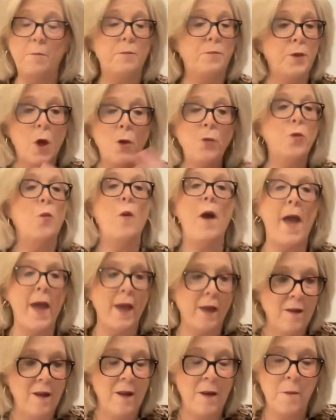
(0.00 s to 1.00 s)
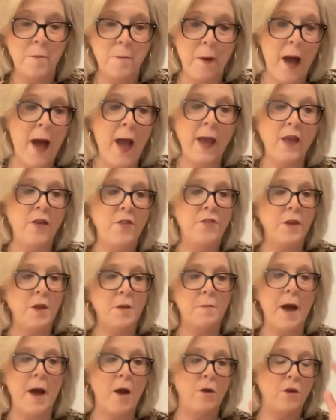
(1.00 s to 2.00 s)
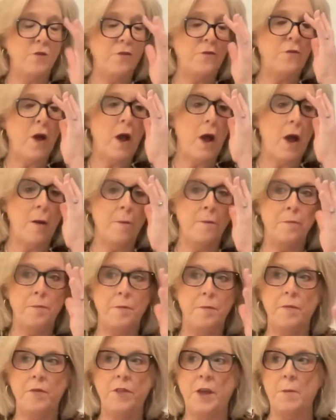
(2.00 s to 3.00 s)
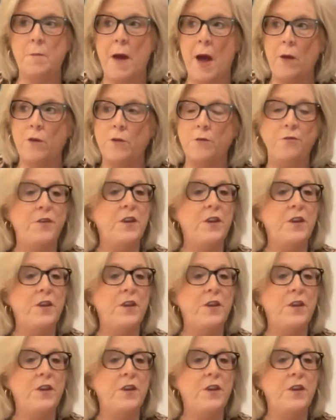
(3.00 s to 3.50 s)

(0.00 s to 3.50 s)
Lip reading: blown away by the amount of